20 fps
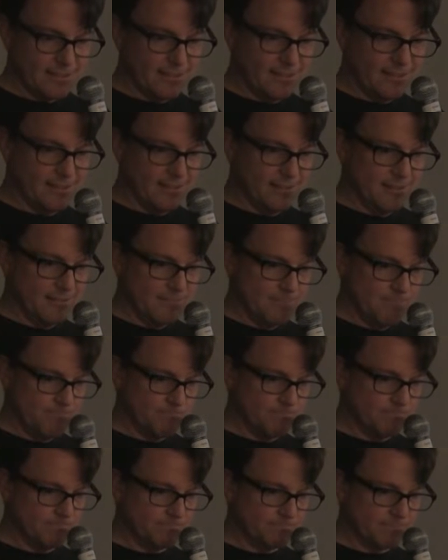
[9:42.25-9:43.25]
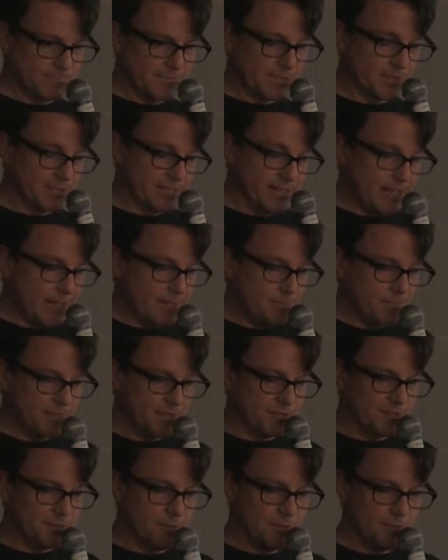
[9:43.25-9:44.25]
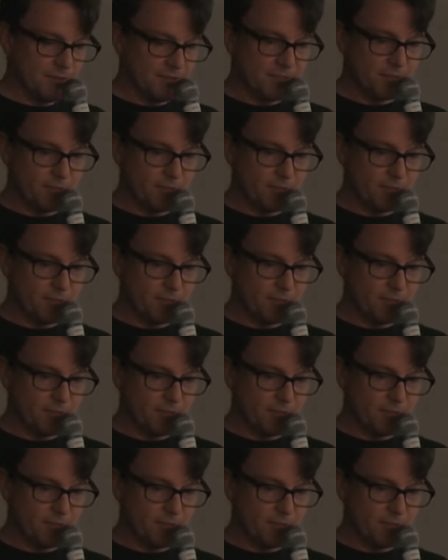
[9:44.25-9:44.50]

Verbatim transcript: Um, so the app, the source,